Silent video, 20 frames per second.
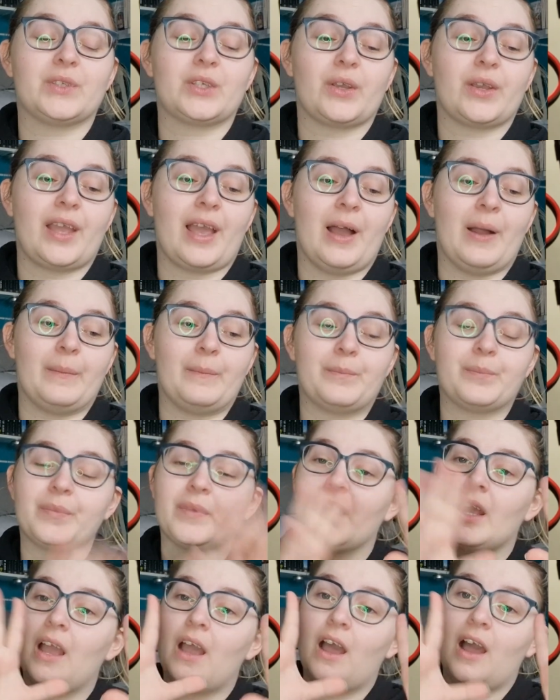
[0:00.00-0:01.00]
So yeah,
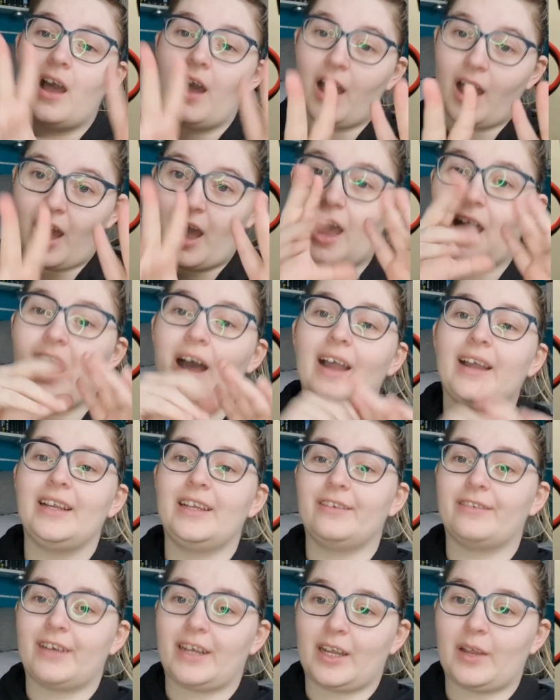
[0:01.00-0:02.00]

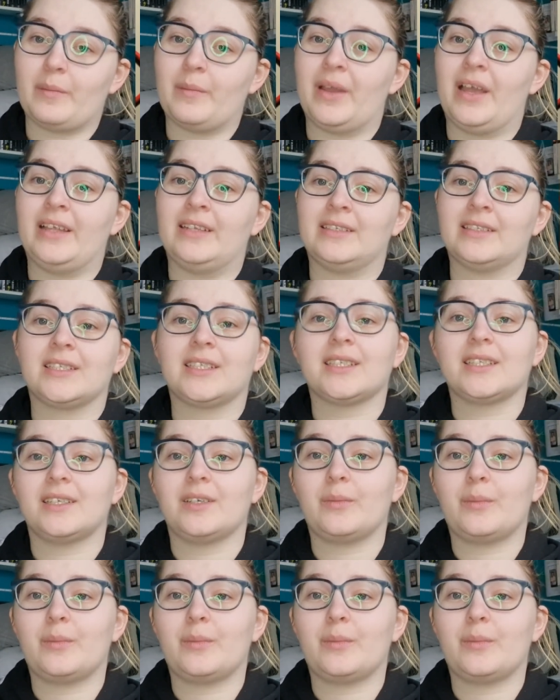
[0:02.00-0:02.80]
highly recommend